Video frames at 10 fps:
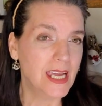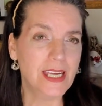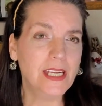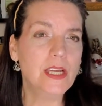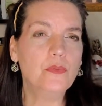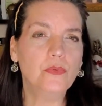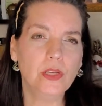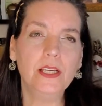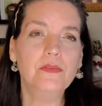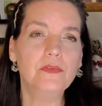Any
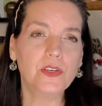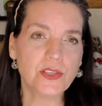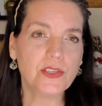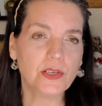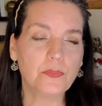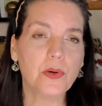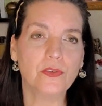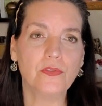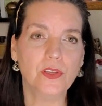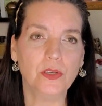really versatile
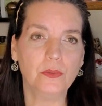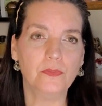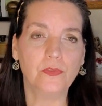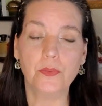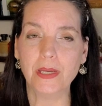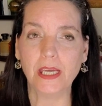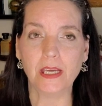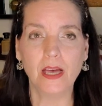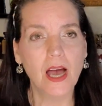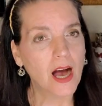perfume for me,